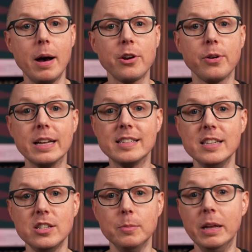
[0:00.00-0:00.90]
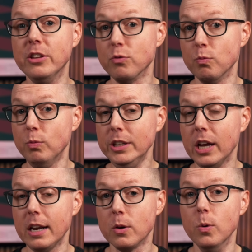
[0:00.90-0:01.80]
monitoring system and it's really
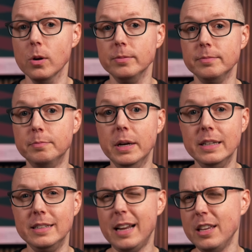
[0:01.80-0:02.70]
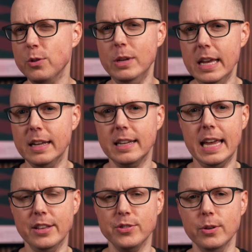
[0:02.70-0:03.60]
kind of cool, but not unique to
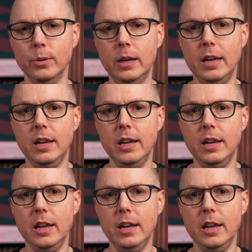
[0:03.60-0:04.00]
Gansu.